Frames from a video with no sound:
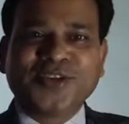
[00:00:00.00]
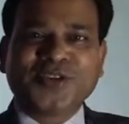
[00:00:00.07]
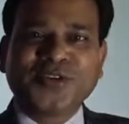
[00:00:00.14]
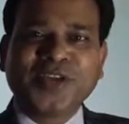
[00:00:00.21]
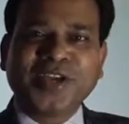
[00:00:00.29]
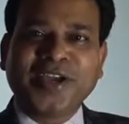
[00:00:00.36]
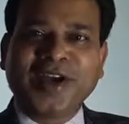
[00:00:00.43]

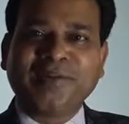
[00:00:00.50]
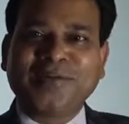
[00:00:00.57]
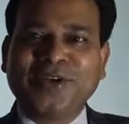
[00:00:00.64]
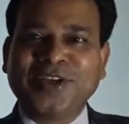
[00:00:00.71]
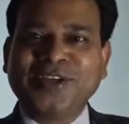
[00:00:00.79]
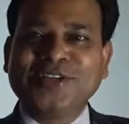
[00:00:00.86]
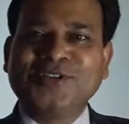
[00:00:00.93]
Today
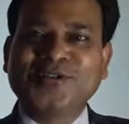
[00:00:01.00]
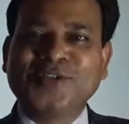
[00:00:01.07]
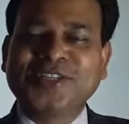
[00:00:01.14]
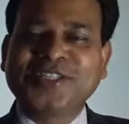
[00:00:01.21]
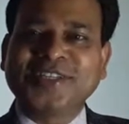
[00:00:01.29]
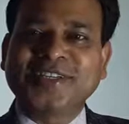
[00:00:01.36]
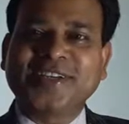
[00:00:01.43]
I'm going
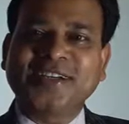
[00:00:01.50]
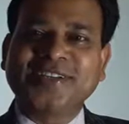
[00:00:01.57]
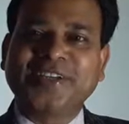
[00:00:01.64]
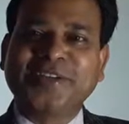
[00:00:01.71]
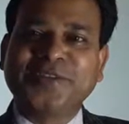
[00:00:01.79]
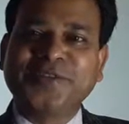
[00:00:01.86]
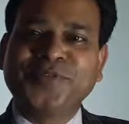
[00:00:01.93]
to
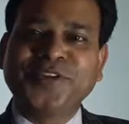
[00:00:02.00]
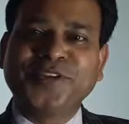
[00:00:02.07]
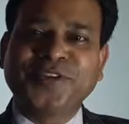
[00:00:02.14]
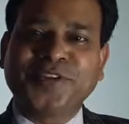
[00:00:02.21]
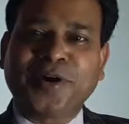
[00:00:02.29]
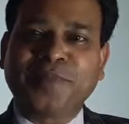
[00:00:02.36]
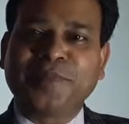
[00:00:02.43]
discuss a
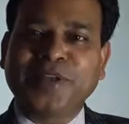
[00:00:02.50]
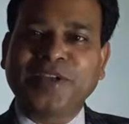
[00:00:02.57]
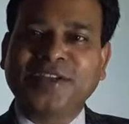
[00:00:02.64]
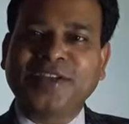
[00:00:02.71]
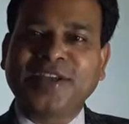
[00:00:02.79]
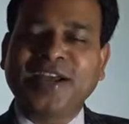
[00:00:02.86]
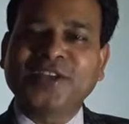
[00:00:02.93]
different
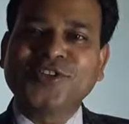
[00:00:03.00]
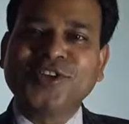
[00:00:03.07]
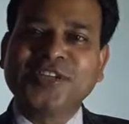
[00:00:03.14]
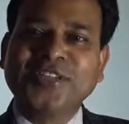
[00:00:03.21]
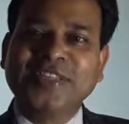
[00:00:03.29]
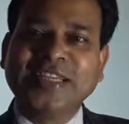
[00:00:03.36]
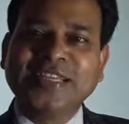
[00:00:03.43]
topic.
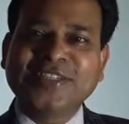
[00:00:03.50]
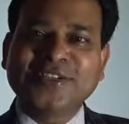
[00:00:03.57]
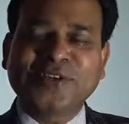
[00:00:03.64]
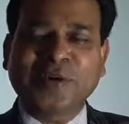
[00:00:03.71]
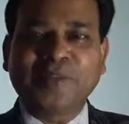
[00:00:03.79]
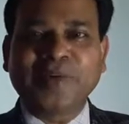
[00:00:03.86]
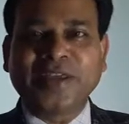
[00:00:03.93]
Actually,
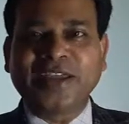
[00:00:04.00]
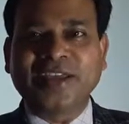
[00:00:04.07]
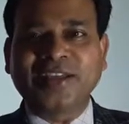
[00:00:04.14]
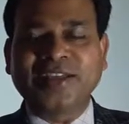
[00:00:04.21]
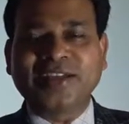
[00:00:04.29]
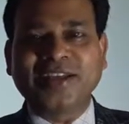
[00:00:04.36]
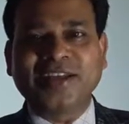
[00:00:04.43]
this
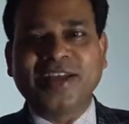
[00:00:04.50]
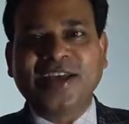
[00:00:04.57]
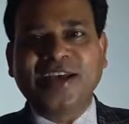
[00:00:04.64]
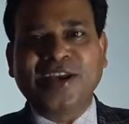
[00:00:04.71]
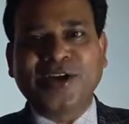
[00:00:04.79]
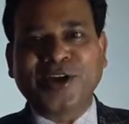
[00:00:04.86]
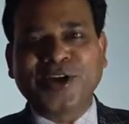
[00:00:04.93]
topic that
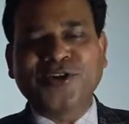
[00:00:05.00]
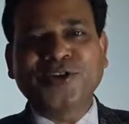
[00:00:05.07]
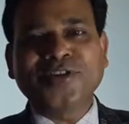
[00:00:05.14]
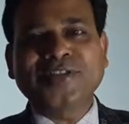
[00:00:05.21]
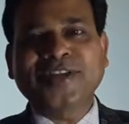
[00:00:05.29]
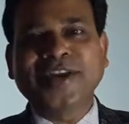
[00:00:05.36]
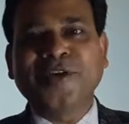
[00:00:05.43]

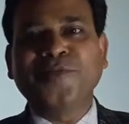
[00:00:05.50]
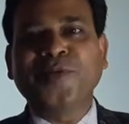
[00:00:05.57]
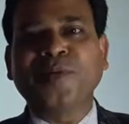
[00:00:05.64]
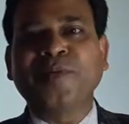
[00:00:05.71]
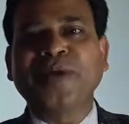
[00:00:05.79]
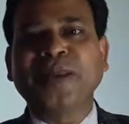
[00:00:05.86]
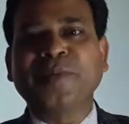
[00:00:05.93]
request came
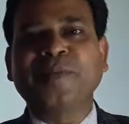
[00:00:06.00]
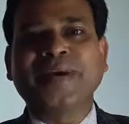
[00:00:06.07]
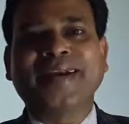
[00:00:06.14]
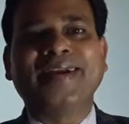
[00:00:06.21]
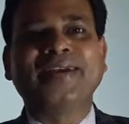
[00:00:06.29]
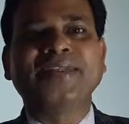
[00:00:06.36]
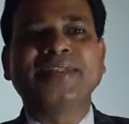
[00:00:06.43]
from many
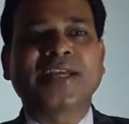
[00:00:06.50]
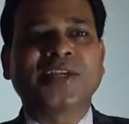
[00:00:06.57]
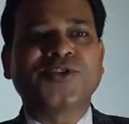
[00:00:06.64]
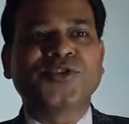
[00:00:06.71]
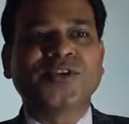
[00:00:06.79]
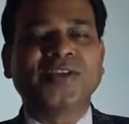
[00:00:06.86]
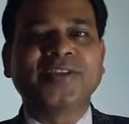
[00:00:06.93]
parents
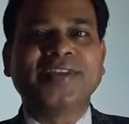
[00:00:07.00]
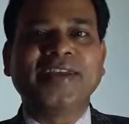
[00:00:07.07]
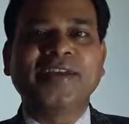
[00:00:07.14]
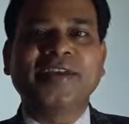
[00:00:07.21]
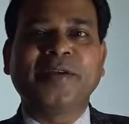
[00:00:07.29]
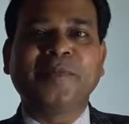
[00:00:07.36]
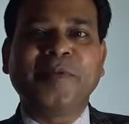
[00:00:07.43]
actually.
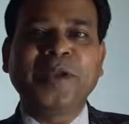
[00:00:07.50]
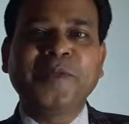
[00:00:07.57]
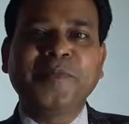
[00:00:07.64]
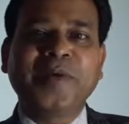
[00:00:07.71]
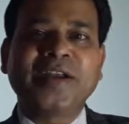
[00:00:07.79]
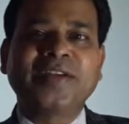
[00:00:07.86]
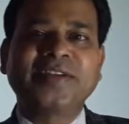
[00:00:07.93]
There are
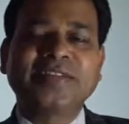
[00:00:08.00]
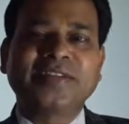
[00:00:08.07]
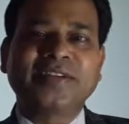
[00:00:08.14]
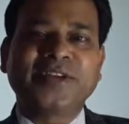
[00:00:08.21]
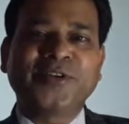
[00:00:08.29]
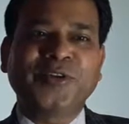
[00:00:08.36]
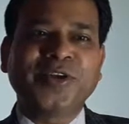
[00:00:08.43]
many parents
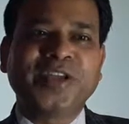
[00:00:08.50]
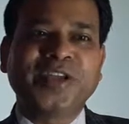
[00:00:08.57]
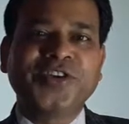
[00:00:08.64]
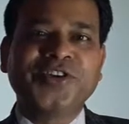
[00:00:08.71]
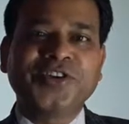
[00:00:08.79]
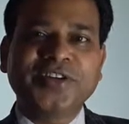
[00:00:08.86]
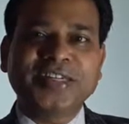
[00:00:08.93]
that are not
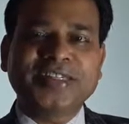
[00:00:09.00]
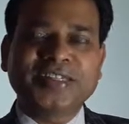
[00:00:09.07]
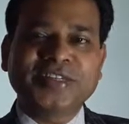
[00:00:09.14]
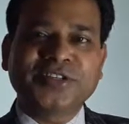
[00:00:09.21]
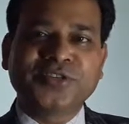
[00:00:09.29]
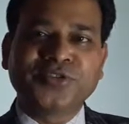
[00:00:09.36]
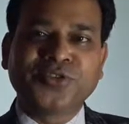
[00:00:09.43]

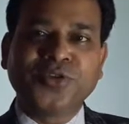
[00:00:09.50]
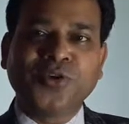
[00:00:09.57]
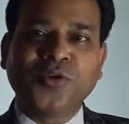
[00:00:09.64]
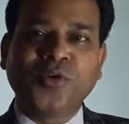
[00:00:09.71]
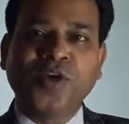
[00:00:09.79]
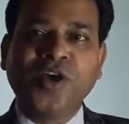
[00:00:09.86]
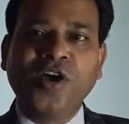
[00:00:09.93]
interested to
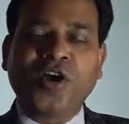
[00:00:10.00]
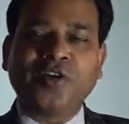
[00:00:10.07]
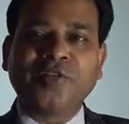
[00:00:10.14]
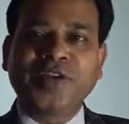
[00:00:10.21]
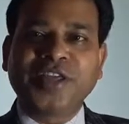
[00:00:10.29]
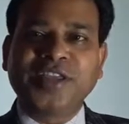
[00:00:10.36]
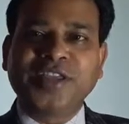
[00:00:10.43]
know
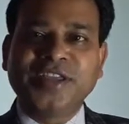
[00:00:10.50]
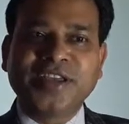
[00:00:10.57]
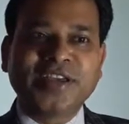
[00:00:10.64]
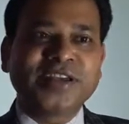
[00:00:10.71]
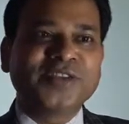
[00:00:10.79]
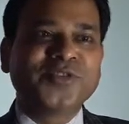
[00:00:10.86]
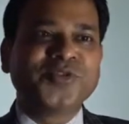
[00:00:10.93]
or very
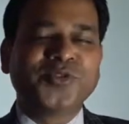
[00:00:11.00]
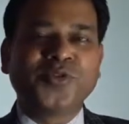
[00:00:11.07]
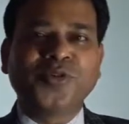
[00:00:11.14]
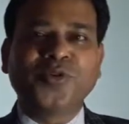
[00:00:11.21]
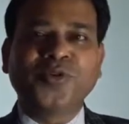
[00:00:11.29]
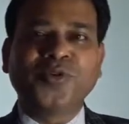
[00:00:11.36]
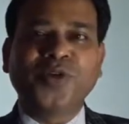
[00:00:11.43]
eager to
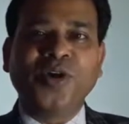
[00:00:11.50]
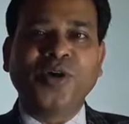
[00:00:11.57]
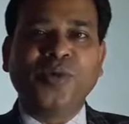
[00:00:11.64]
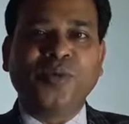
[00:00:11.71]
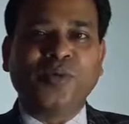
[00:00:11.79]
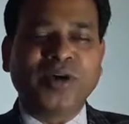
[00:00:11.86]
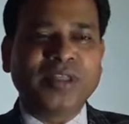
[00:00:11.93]
know.
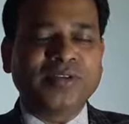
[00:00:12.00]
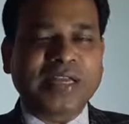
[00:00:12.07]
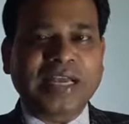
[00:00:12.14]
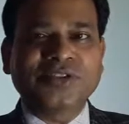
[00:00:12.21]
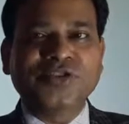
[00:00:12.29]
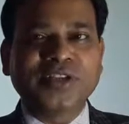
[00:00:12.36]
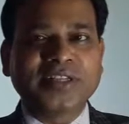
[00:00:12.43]
Well,
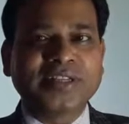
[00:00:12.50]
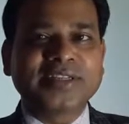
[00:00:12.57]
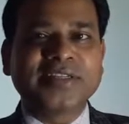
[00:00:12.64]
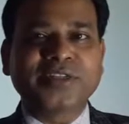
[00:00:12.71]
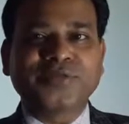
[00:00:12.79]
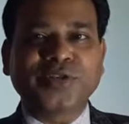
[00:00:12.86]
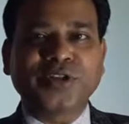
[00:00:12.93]
actually
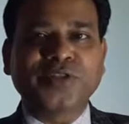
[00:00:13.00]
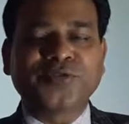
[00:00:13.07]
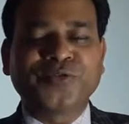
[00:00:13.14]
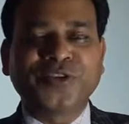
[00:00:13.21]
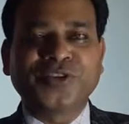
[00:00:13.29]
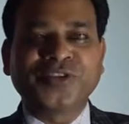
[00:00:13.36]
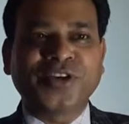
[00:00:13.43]
this is for the
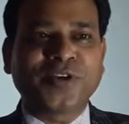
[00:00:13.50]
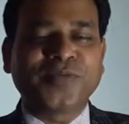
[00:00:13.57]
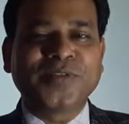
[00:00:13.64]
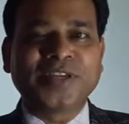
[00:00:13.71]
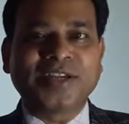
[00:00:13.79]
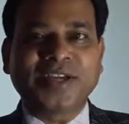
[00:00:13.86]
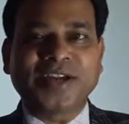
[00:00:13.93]
future
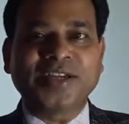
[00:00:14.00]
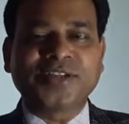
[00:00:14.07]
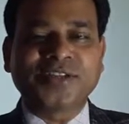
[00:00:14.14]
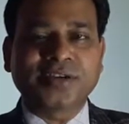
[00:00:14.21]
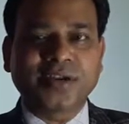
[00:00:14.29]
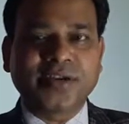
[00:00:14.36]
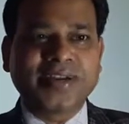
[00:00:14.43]
of their
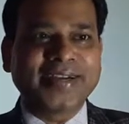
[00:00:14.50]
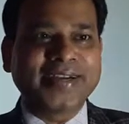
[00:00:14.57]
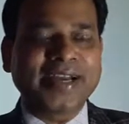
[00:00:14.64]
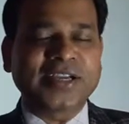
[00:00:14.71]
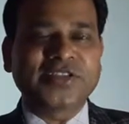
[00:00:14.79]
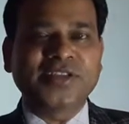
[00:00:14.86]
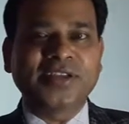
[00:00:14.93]

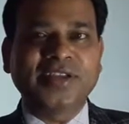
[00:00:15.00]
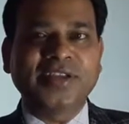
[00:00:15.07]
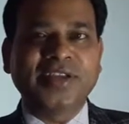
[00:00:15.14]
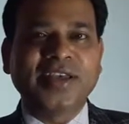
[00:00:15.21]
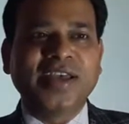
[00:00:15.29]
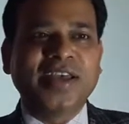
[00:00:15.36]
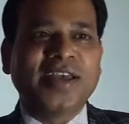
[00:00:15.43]
children
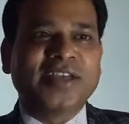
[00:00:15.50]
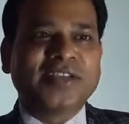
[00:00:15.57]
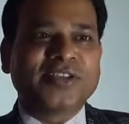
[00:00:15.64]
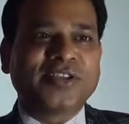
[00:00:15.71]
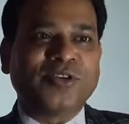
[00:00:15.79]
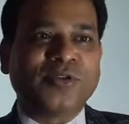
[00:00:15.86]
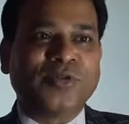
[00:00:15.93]
actually.
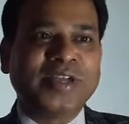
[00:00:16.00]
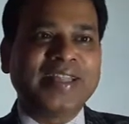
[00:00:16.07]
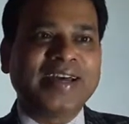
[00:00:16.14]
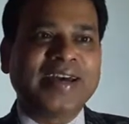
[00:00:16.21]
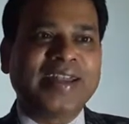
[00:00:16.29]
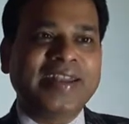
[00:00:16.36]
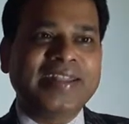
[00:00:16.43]
So
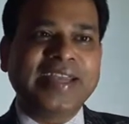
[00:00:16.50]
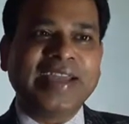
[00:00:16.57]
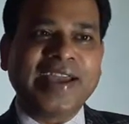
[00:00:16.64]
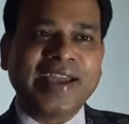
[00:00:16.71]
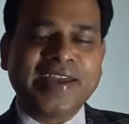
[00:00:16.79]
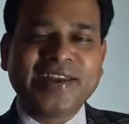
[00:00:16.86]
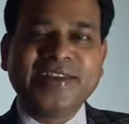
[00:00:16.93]
whether the
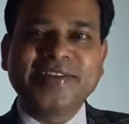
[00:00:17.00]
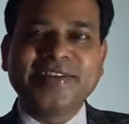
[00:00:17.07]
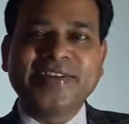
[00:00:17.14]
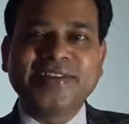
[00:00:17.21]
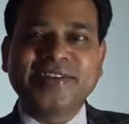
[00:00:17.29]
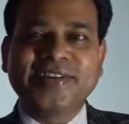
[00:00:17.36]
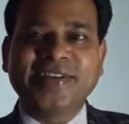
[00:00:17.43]

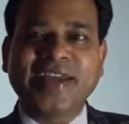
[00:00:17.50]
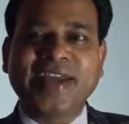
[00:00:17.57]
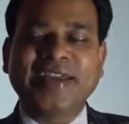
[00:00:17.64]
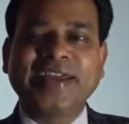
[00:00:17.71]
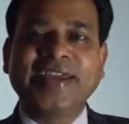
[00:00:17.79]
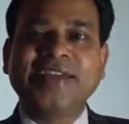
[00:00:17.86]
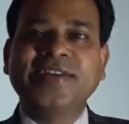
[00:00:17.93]
heredity
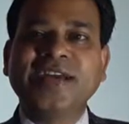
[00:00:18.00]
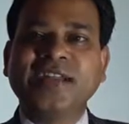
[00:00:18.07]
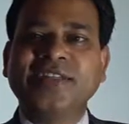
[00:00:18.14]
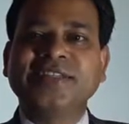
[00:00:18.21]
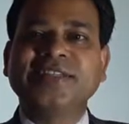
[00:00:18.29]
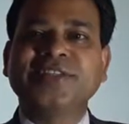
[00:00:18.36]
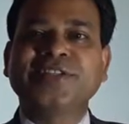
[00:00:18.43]
and
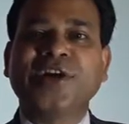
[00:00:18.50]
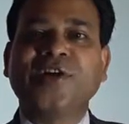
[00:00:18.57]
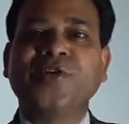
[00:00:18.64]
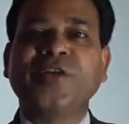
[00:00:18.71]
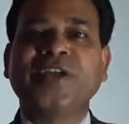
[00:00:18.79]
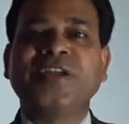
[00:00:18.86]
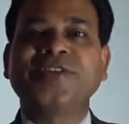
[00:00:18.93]
intelligence
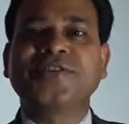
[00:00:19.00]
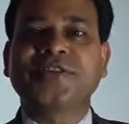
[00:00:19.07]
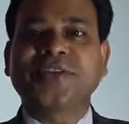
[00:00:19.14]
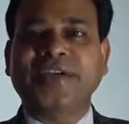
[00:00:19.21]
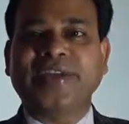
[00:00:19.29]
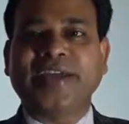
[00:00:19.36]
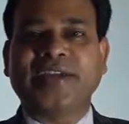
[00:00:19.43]
how
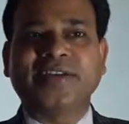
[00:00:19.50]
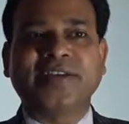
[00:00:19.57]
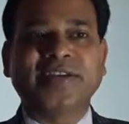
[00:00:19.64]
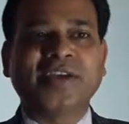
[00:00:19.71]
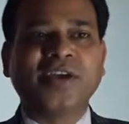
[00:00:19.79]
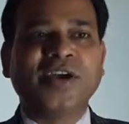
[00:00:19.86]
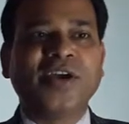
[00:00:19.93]

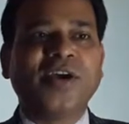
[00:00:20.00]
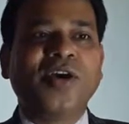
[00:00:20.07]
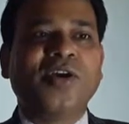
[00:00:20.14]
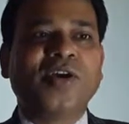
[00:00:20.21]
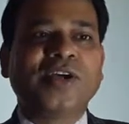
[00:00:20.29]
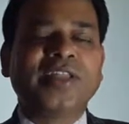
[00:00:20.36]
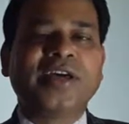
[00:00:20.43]
interconnected,
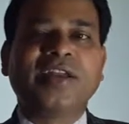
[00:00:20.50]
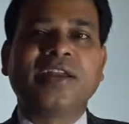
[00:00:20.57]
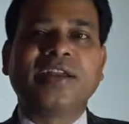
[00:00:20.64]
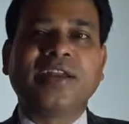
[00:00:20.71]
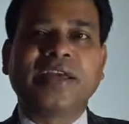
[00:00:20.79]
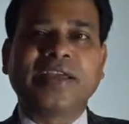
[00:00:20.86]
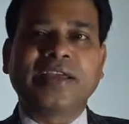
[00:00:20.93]

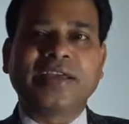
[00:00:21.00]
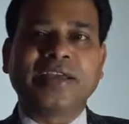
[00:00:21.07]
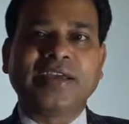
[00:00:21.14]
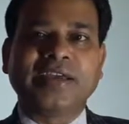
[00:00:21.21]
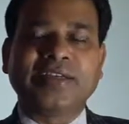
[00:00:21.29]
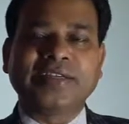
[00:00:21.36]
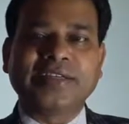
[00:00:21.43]
whether
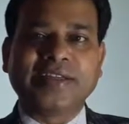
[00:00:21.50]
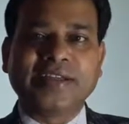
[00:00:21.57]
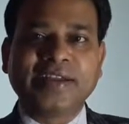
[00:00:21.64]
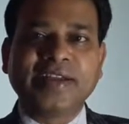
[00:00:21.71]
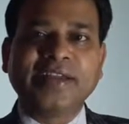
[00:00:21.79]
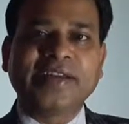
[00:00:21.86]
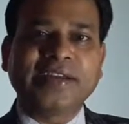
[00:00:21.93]
it's
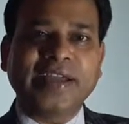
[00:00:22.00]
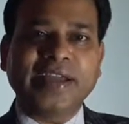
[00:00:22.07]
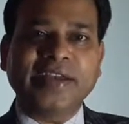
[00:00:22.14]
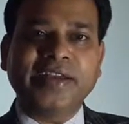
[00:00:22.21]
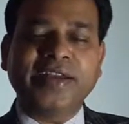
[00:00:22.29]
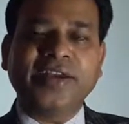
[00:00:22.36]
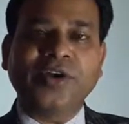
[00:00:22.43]
really
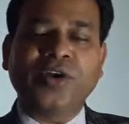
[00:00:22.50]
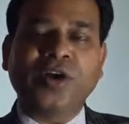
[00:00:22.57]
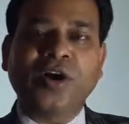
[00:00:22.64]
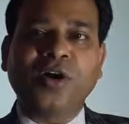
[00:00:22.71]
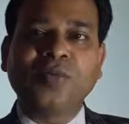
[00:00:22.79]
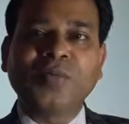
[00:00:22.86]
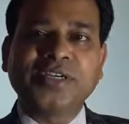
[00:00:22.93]
connected or
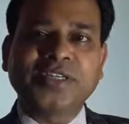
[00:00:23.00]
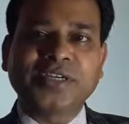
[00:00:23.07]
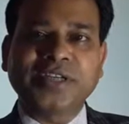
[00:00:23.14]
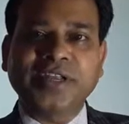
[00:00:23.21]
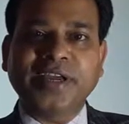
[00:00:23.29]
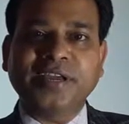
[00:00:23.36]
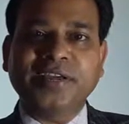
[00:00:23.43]
how much
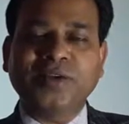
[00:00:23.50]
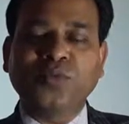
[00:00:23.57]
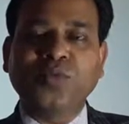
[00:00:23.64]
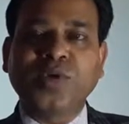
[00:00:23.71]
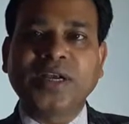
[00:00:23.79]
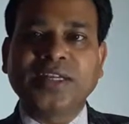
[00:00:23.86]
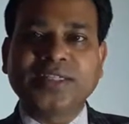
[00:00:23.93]

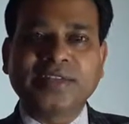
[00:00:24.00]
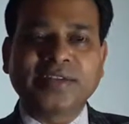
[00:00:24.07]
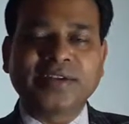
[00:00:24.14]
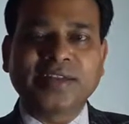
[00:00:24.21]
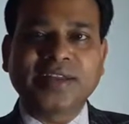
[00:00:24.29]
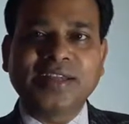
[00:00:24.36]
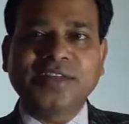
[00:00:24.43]
connected, what is the
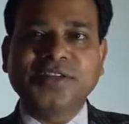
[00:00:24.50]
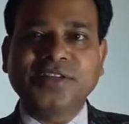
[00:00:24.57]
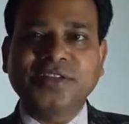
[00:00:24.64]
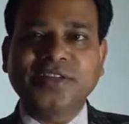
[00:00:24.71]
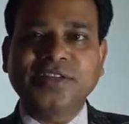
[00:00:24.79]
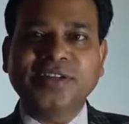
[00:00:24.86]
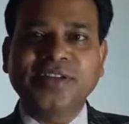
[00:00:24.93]

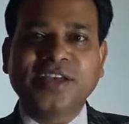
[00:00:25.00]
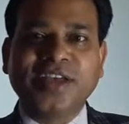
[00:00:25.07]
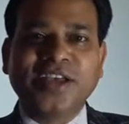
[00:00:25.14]
relation.